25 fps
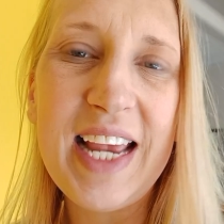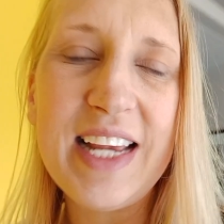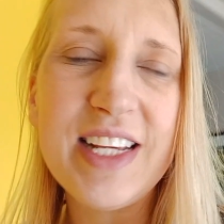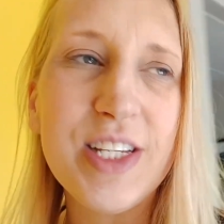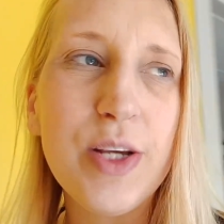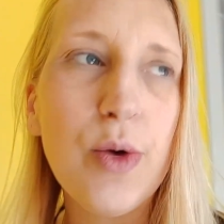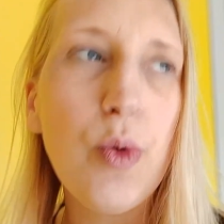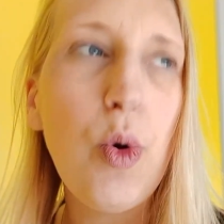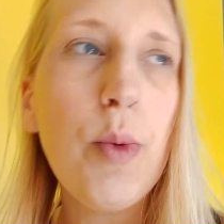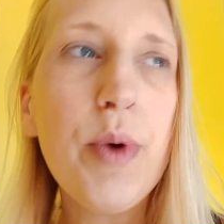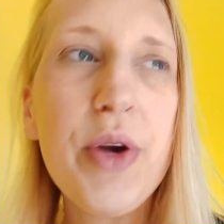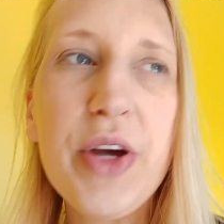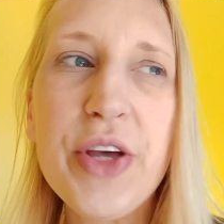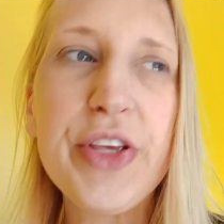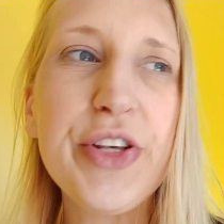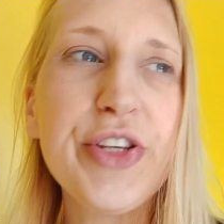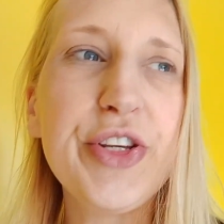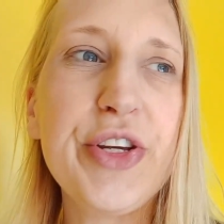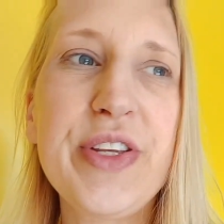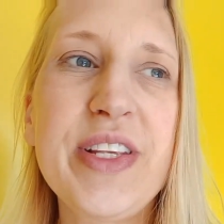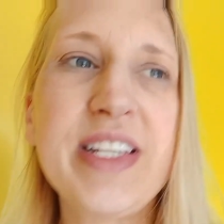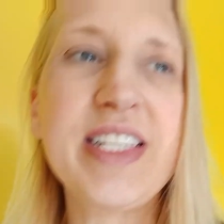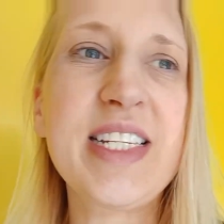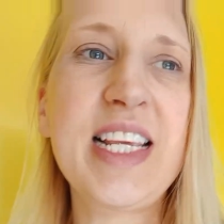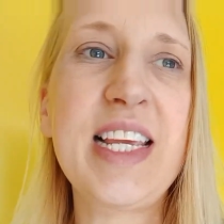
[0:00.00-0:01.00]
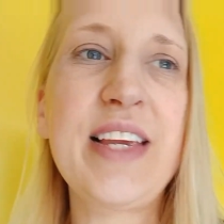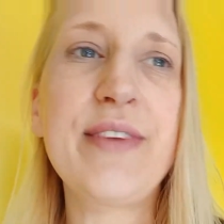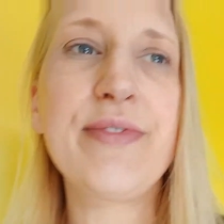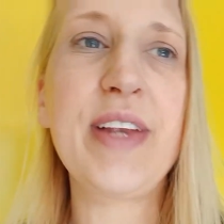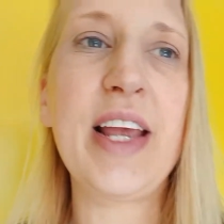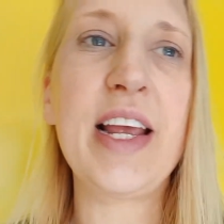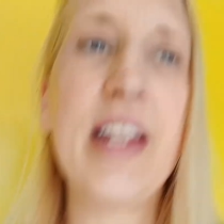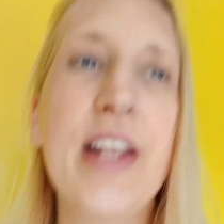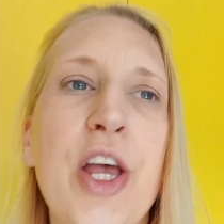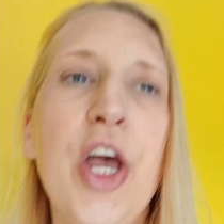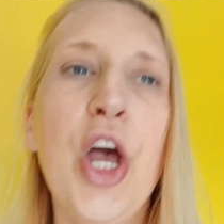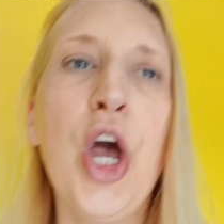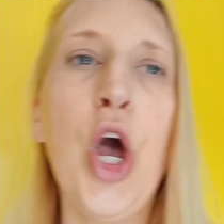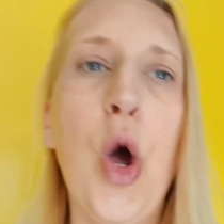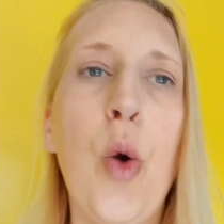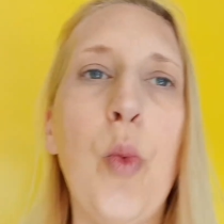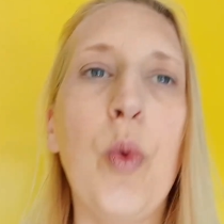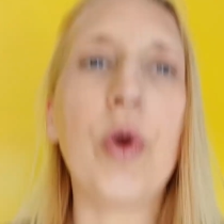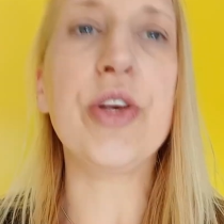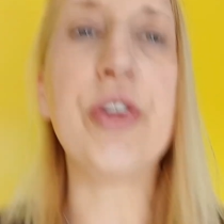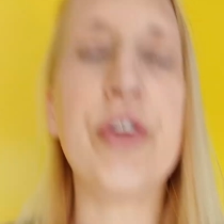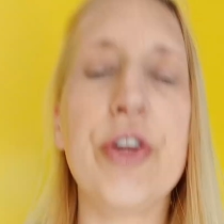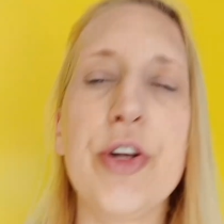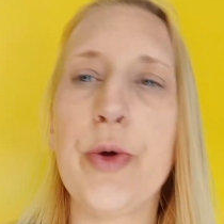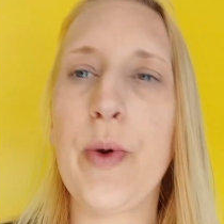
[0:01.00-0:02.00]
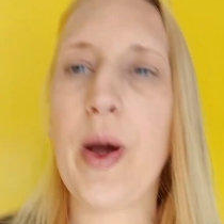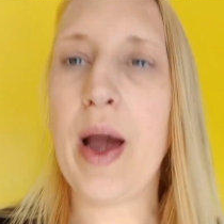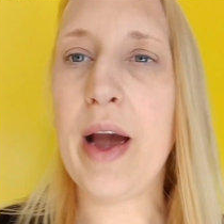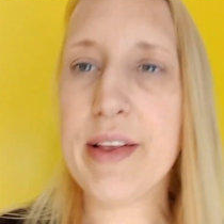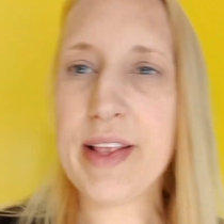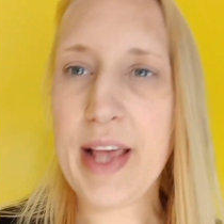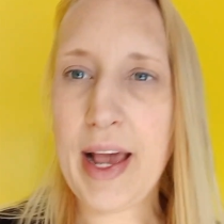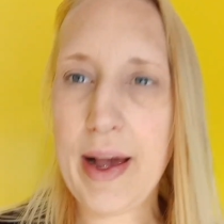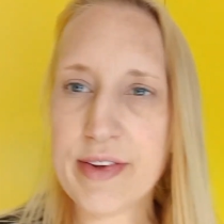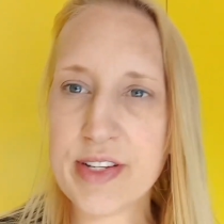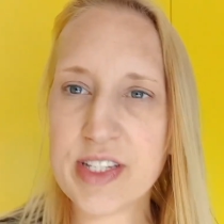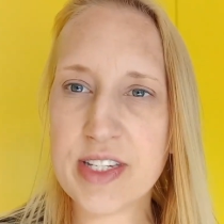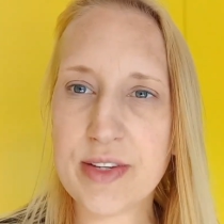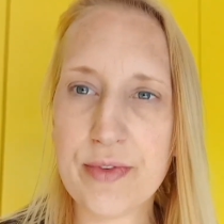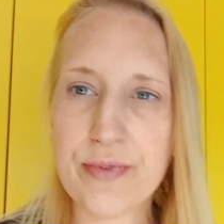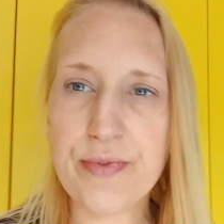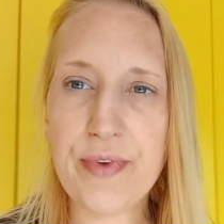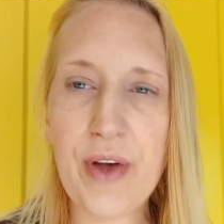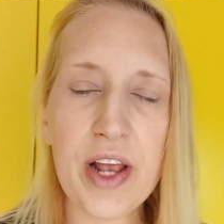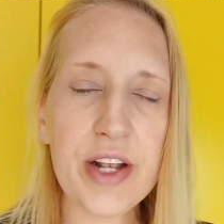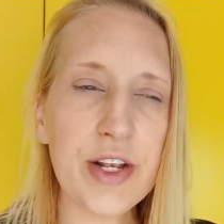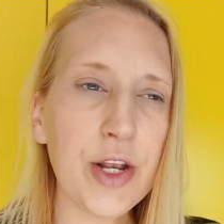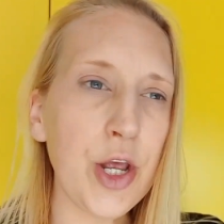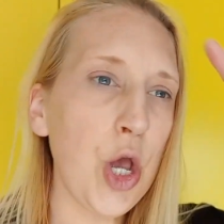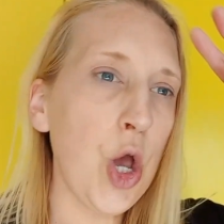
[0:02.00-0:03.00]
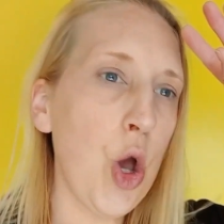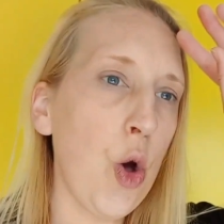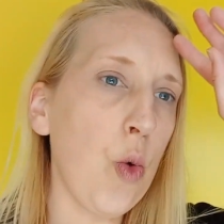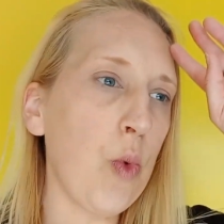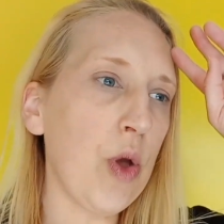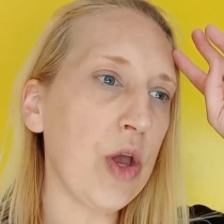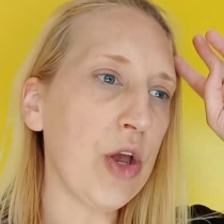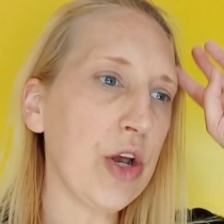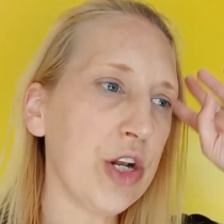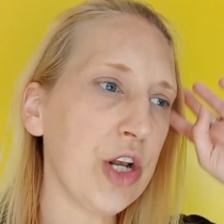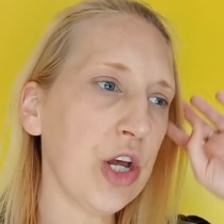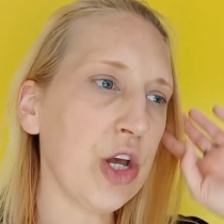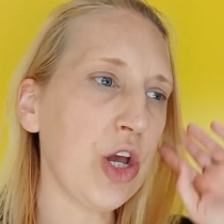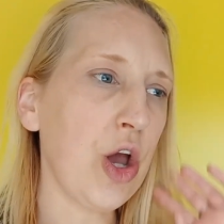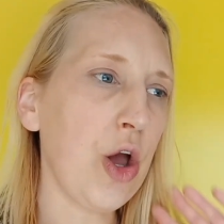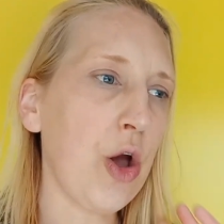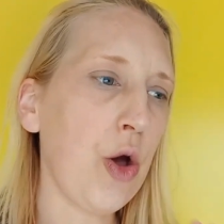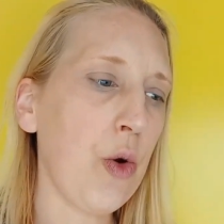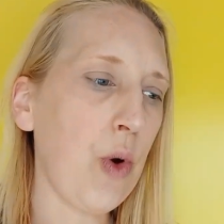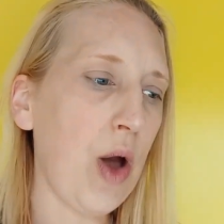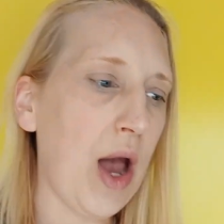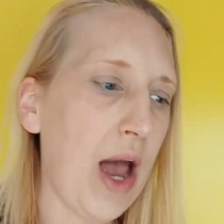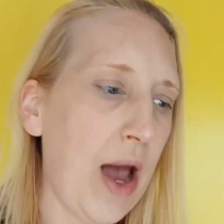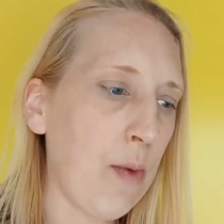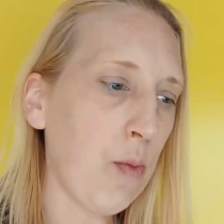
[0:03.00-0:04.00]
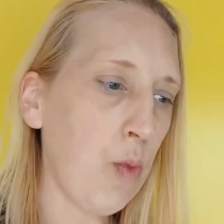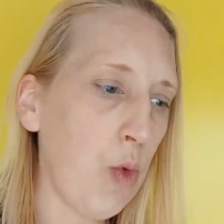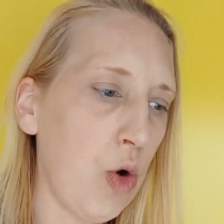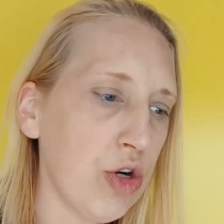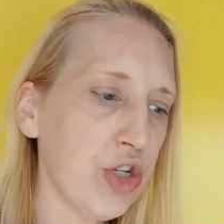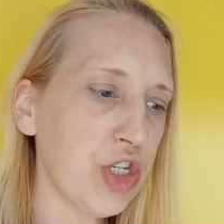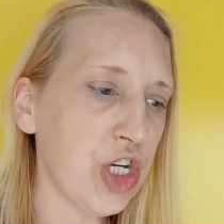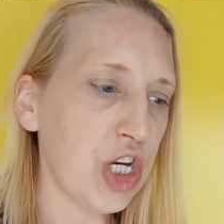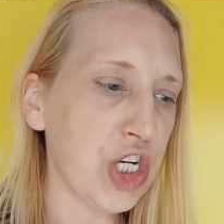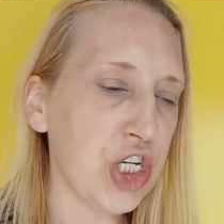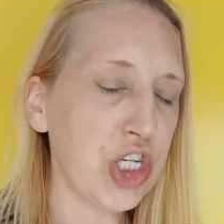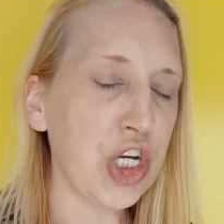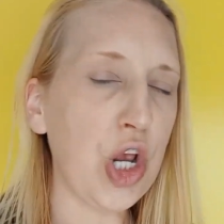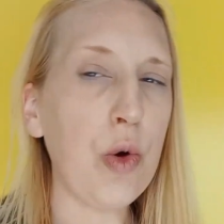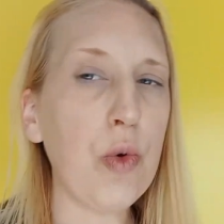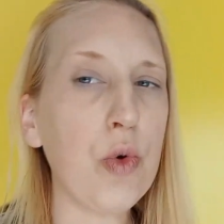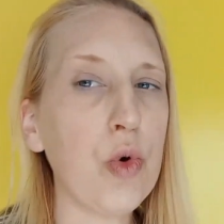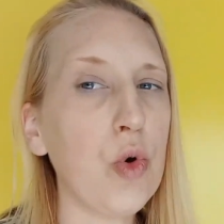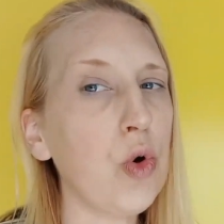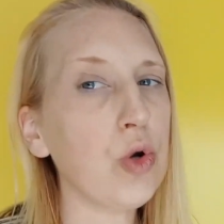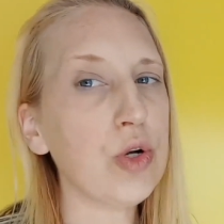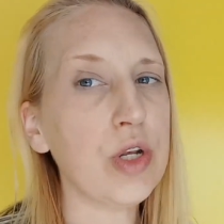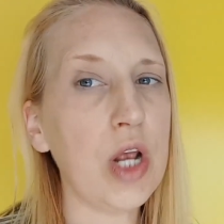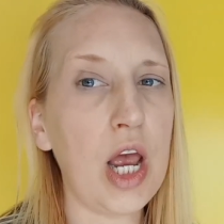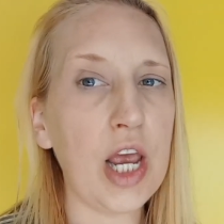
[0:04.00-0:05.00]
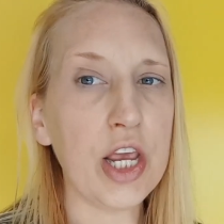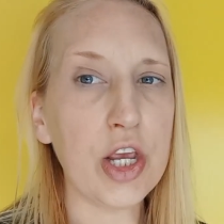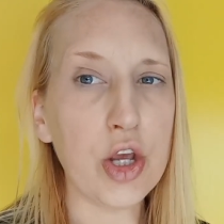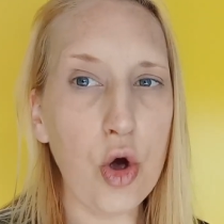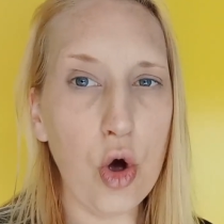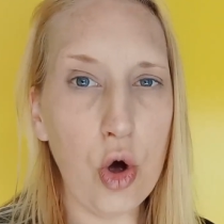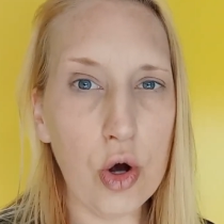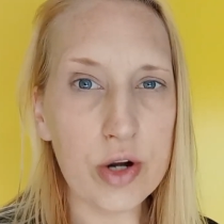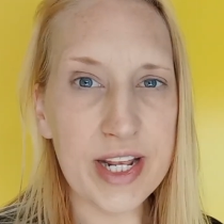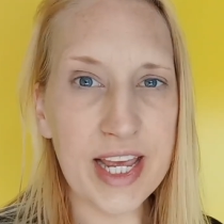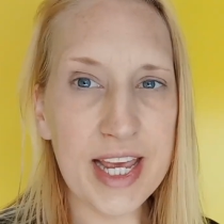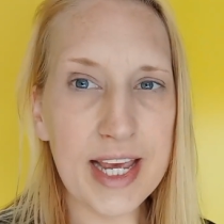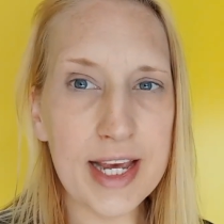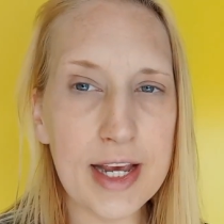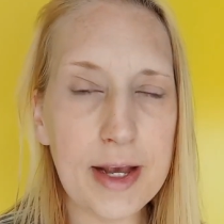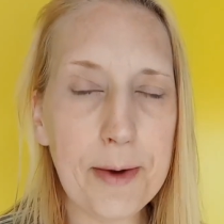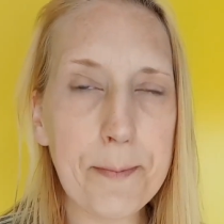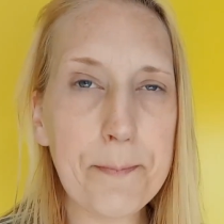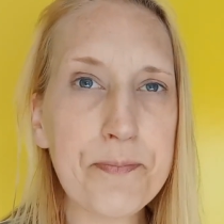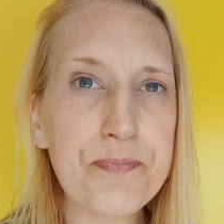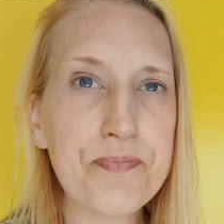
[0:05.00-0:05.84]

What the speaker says: So what we're going to do this evening, we're going to go out and have some fun. We're going to go and watch a show called Iconic.